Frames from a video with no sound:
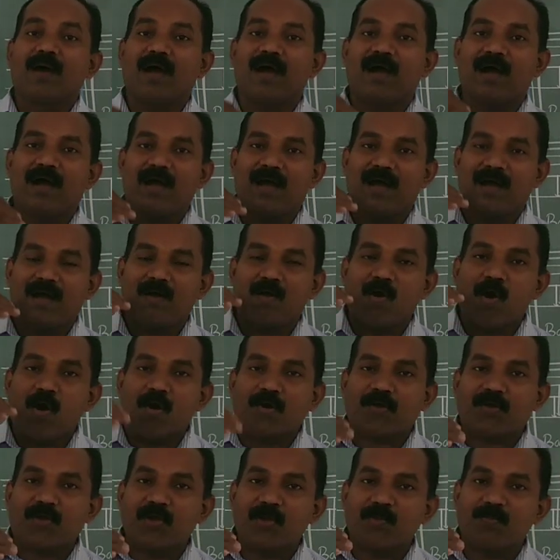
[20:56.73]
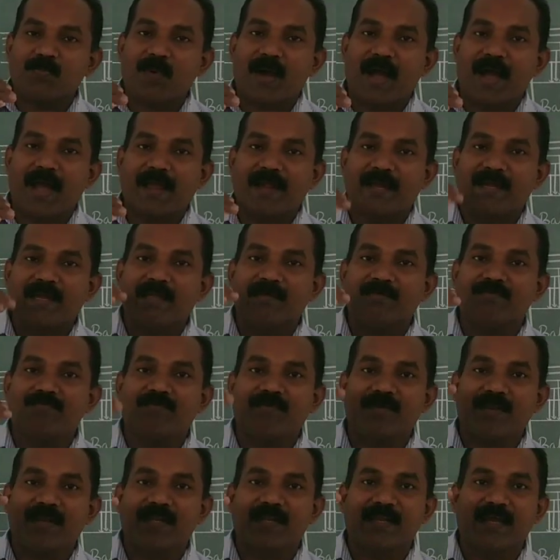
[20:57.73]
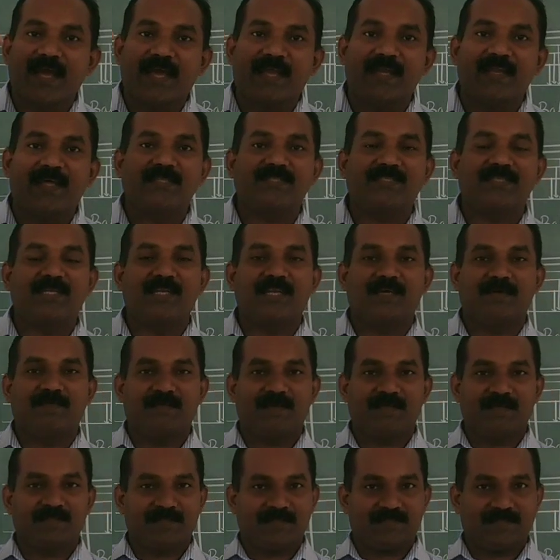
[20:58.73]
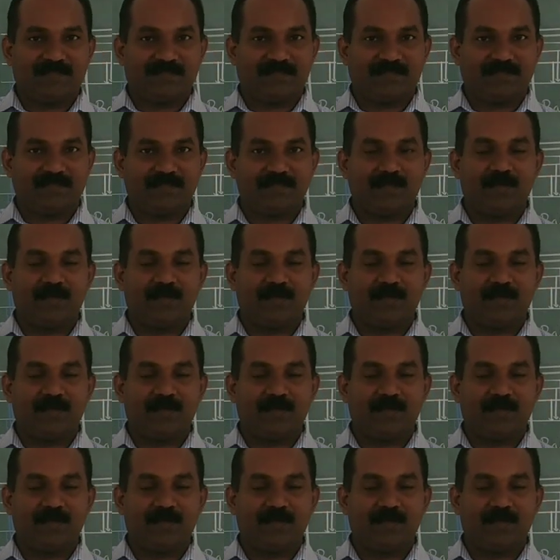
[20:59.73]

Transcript: occupy different energy levels.